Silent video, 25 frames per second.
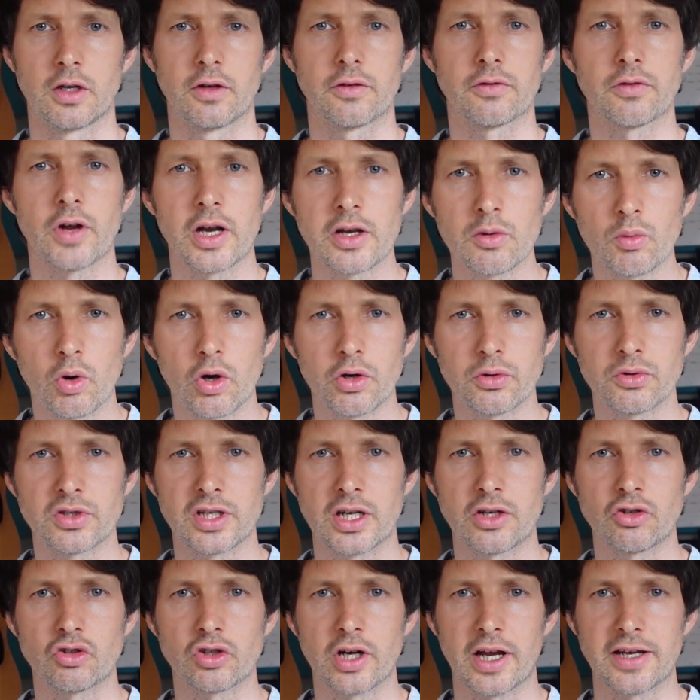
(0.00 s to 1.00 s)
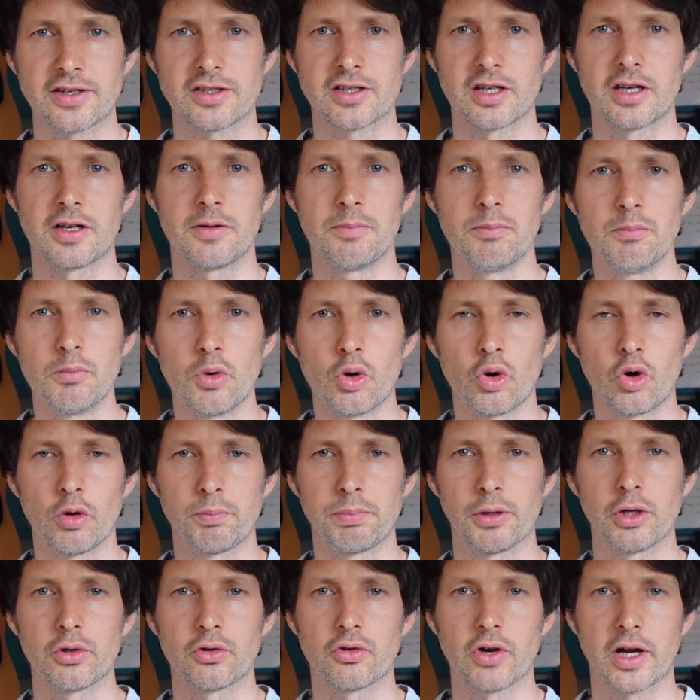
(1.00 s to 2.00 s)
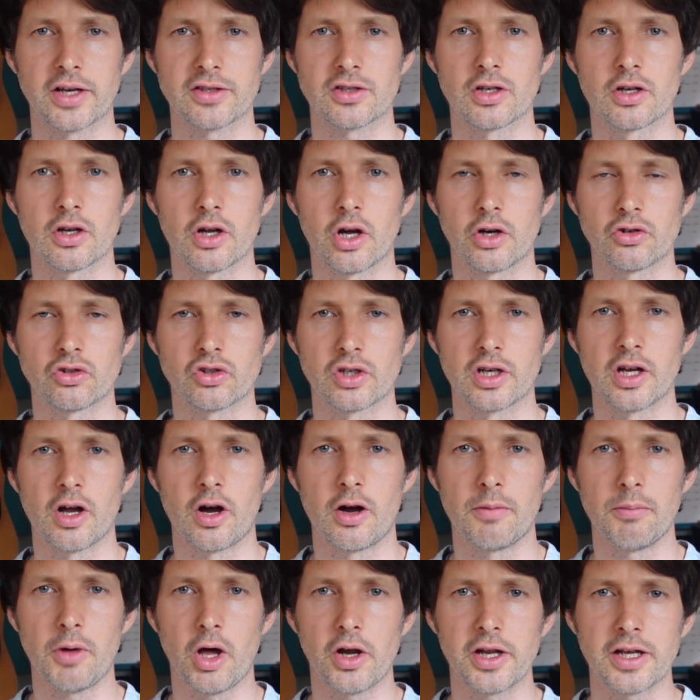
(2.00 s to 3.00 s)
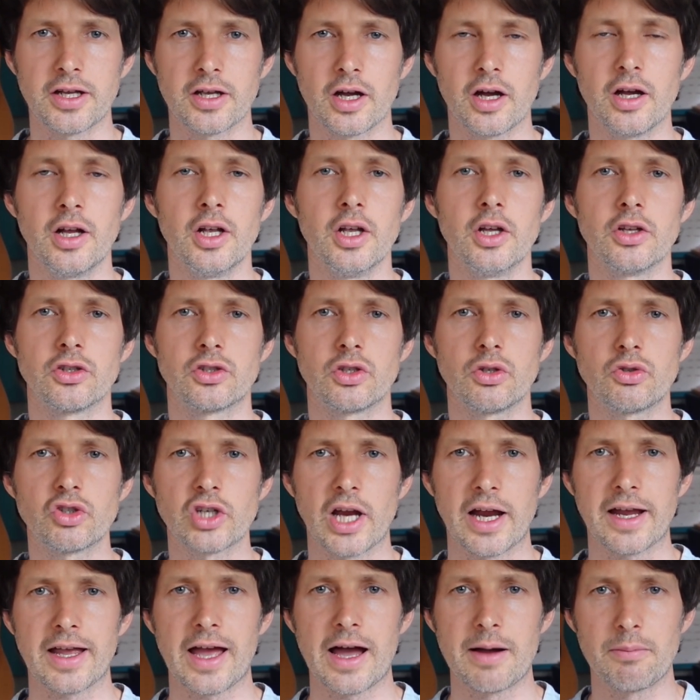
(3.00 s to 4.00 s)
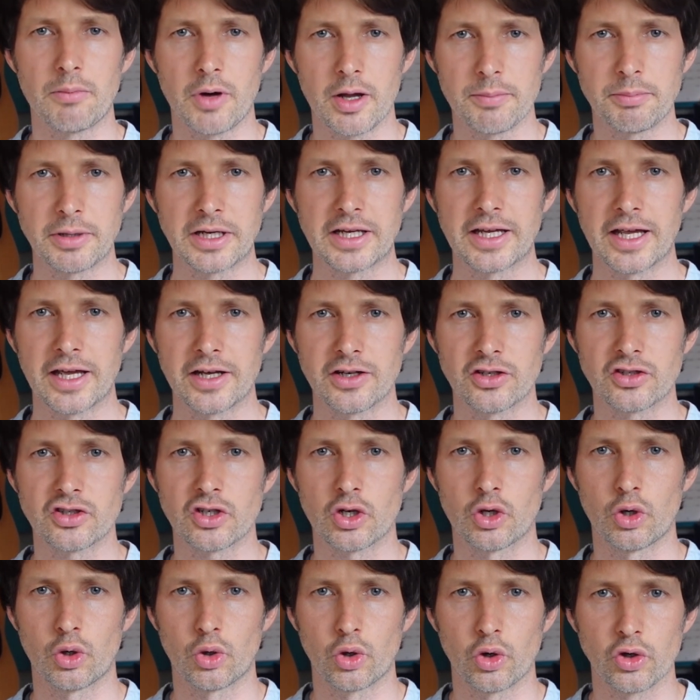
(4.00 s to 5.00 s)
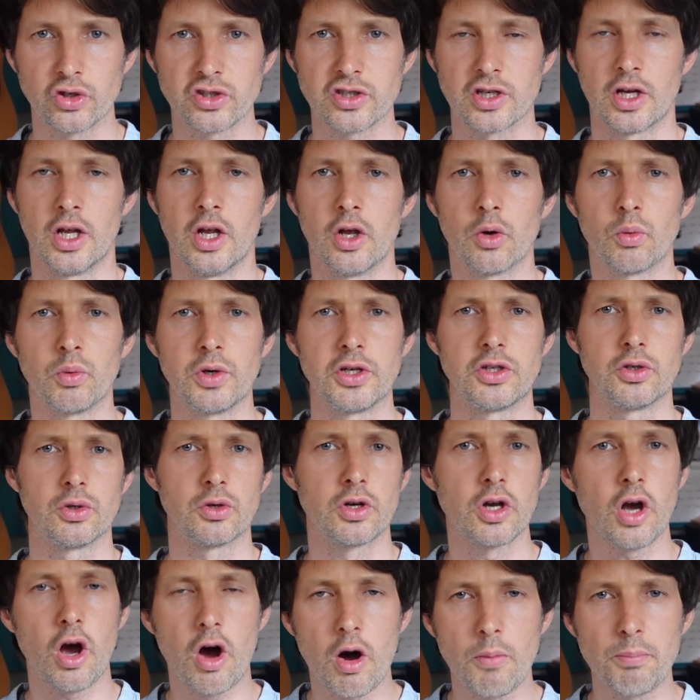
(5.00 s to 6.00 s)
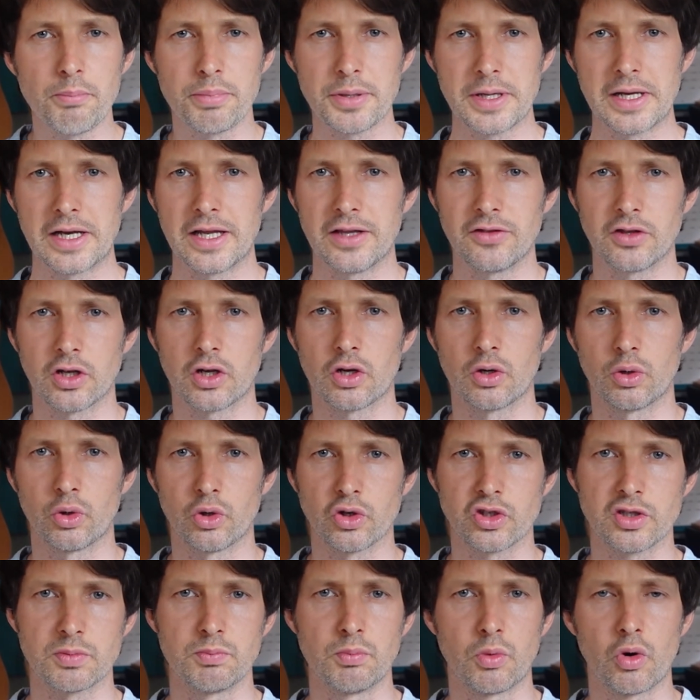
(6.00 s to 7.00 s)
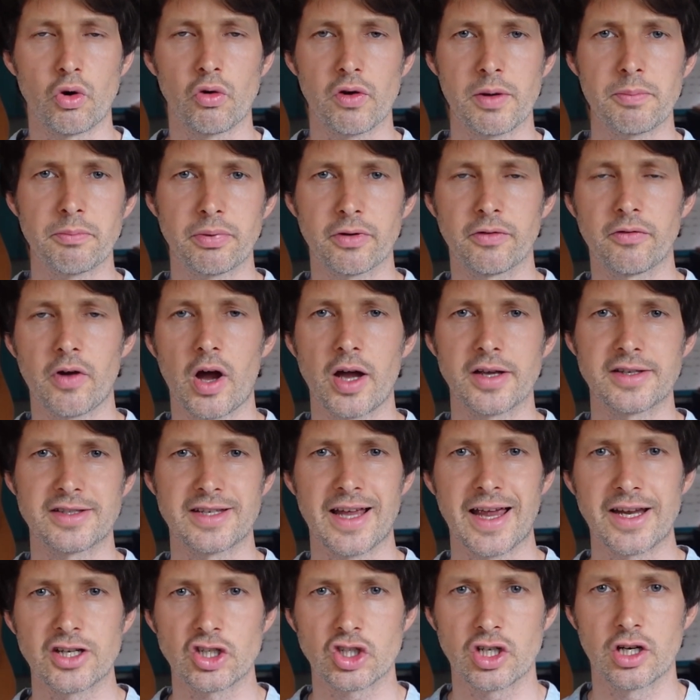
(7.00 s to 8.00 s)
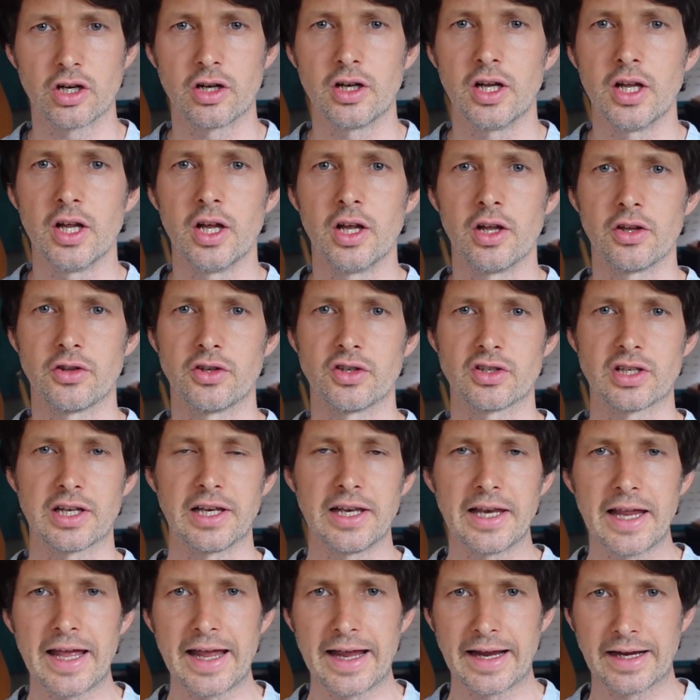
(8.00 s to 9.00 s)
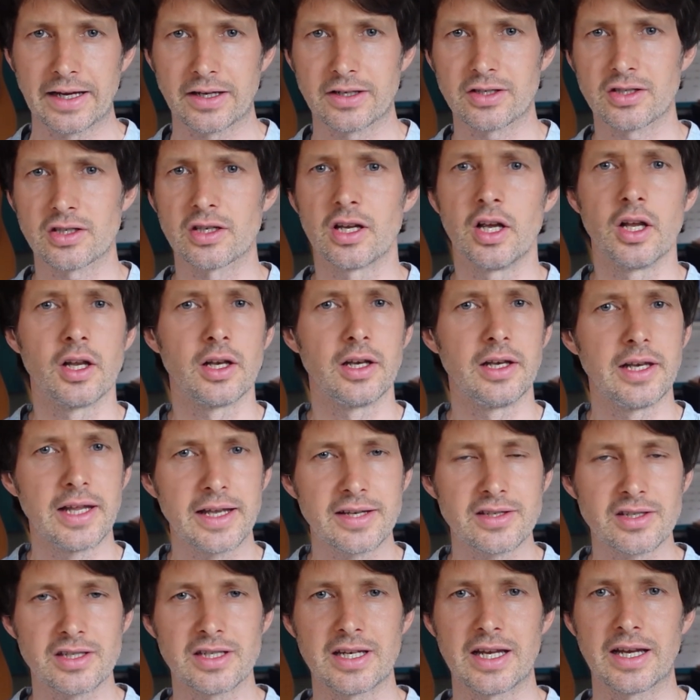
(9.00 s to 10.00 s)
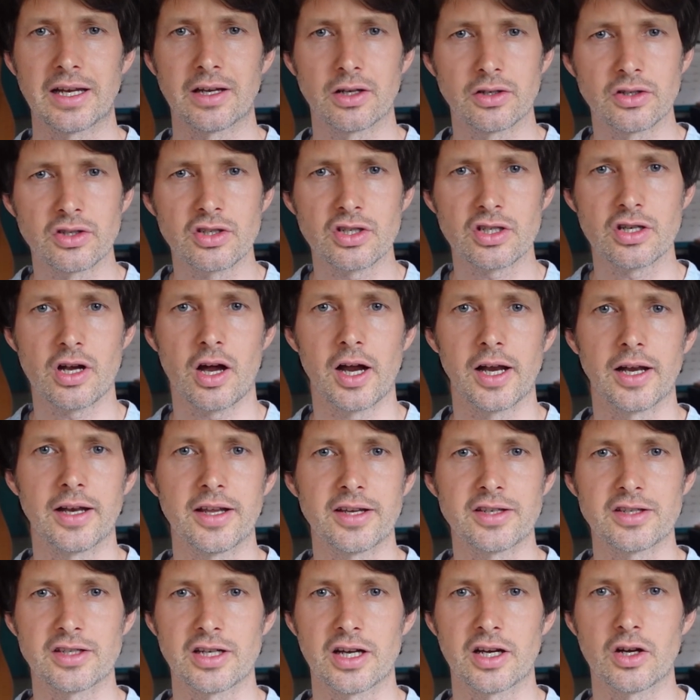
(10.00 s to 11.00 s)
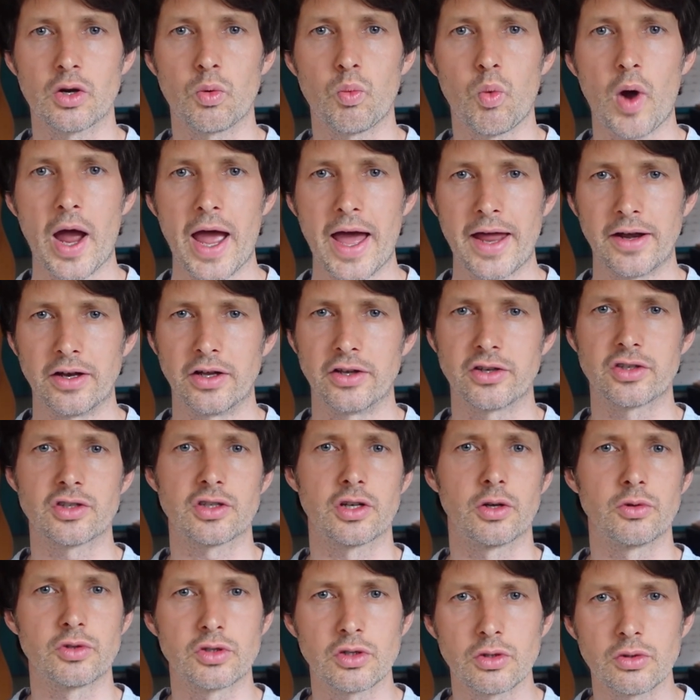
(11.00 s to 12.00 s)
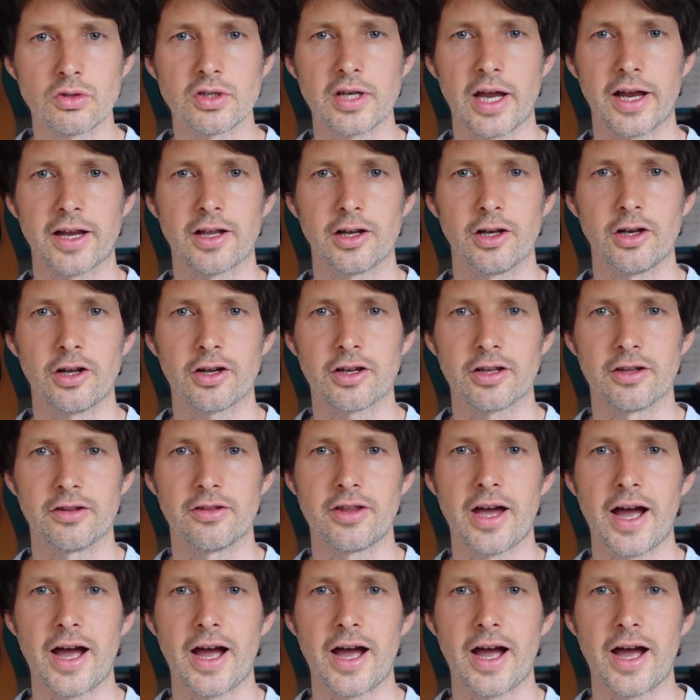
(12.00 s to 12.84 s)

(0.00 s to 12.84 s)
For anyone who's interested in more bluegrass and country harmonica, do check out my beginner's course. We do comping in the course, more improvisation. There's licks, listening and stylistic awareness. So do take a look at